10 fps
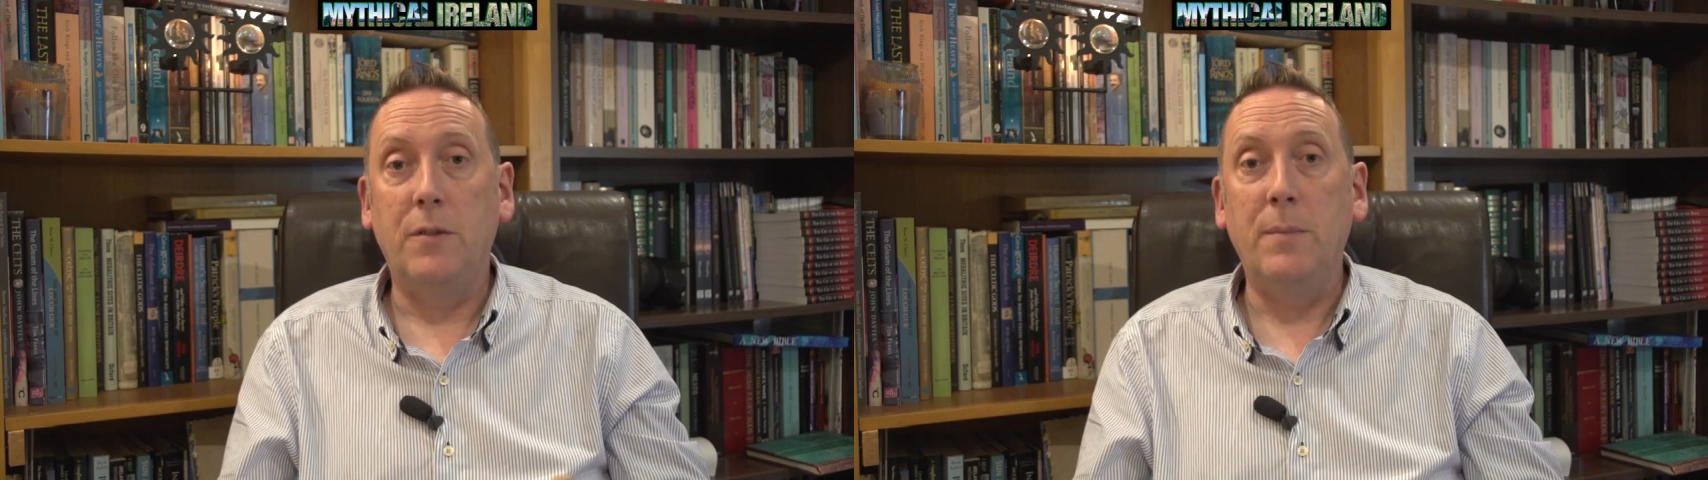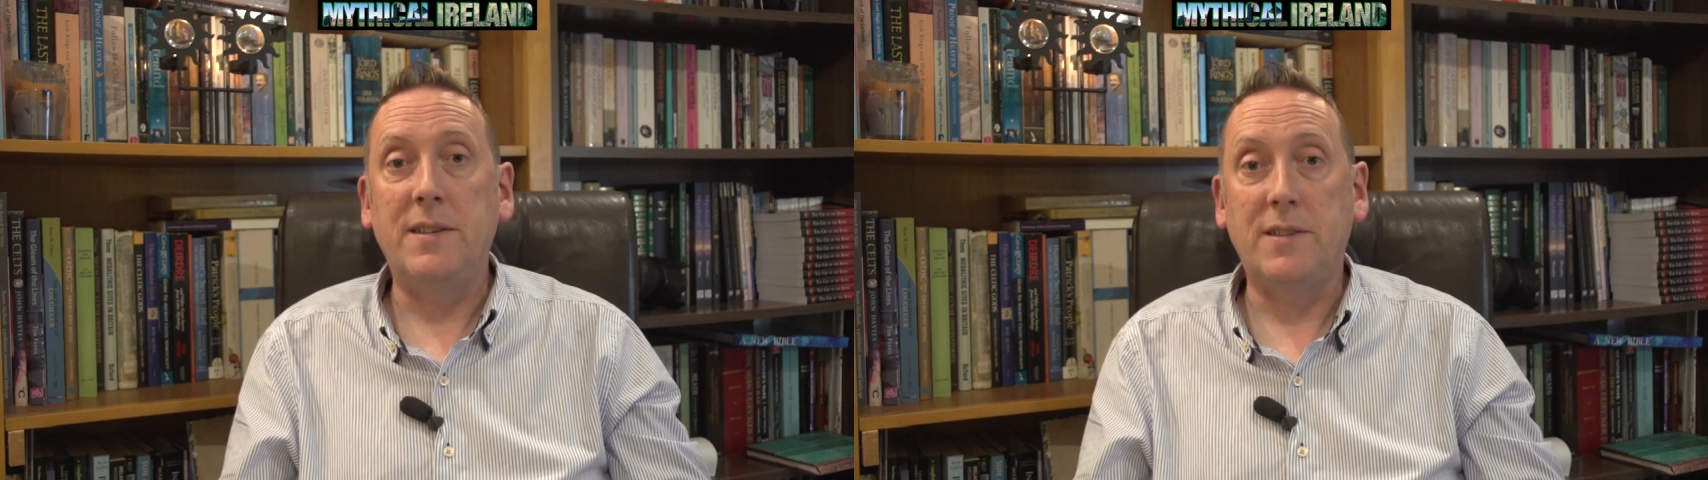
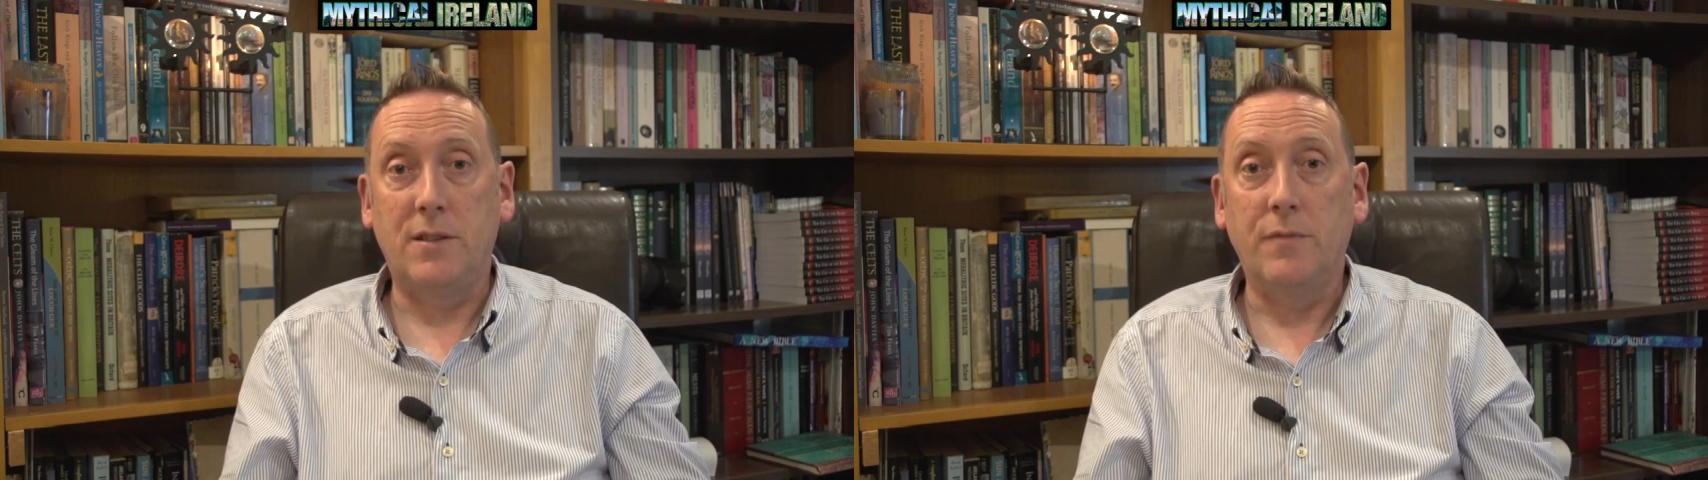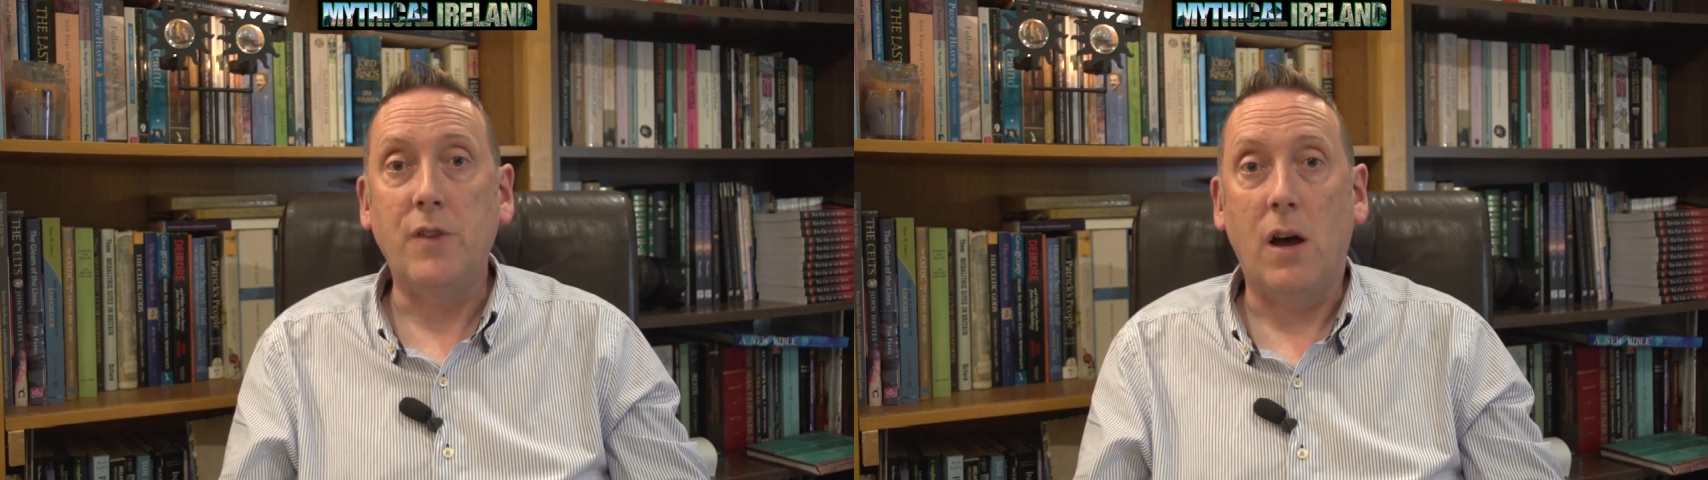the mists
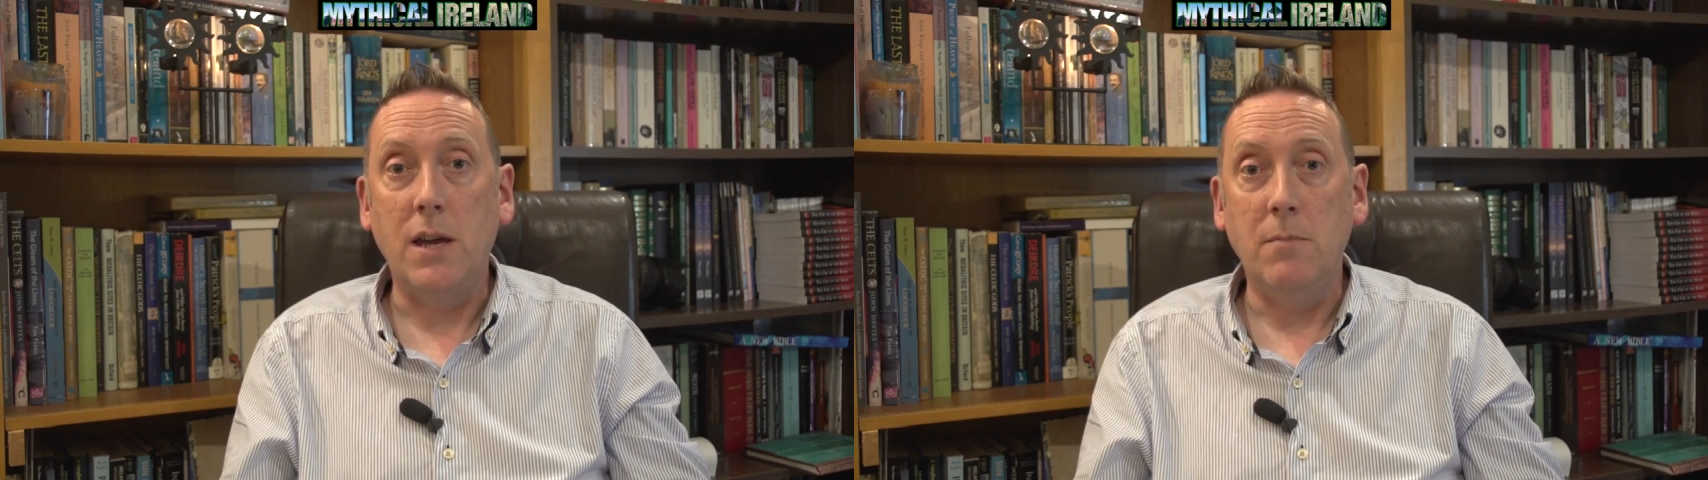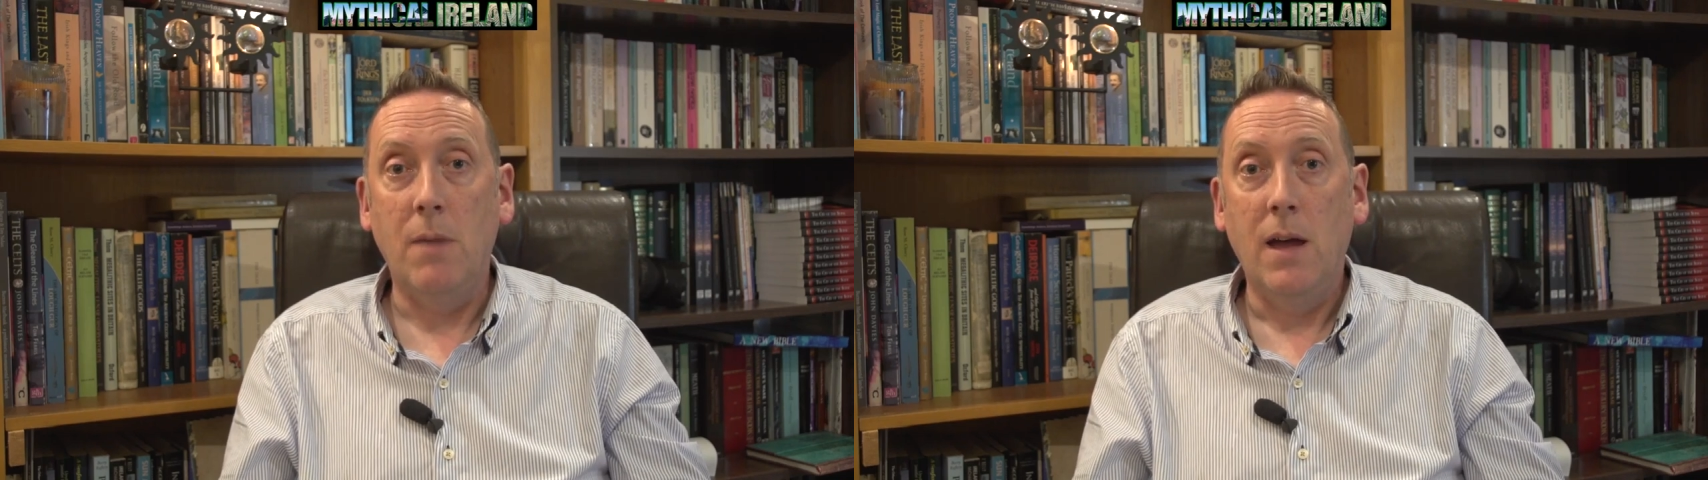of
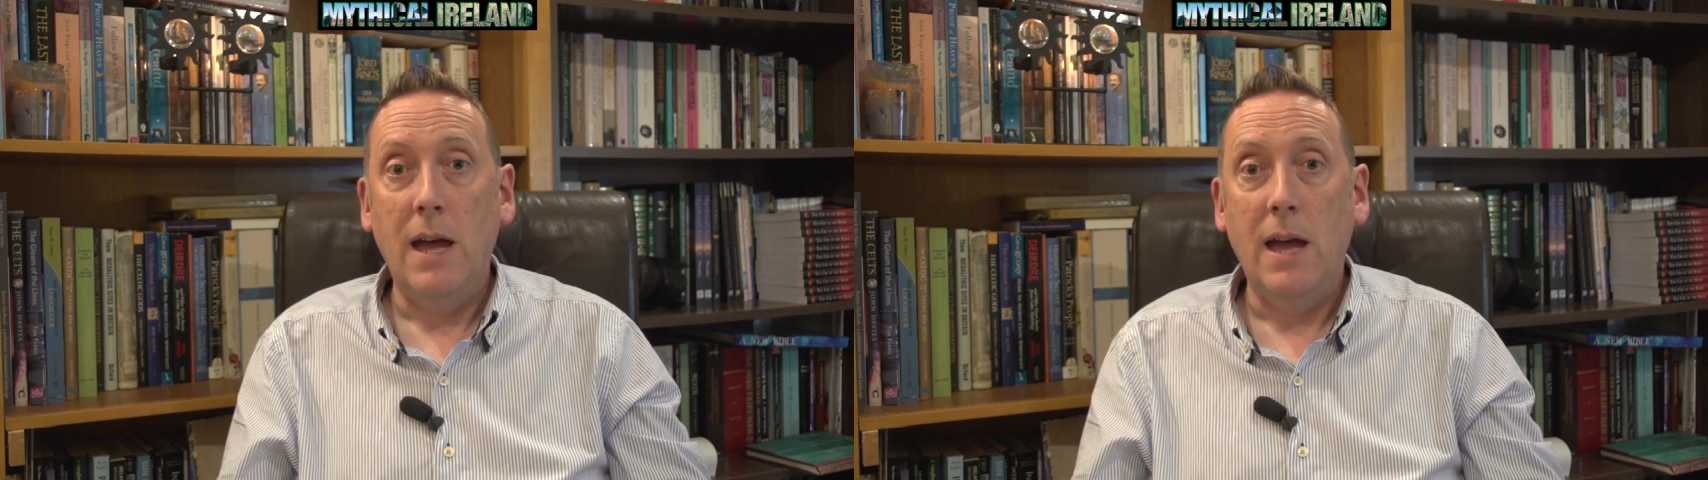time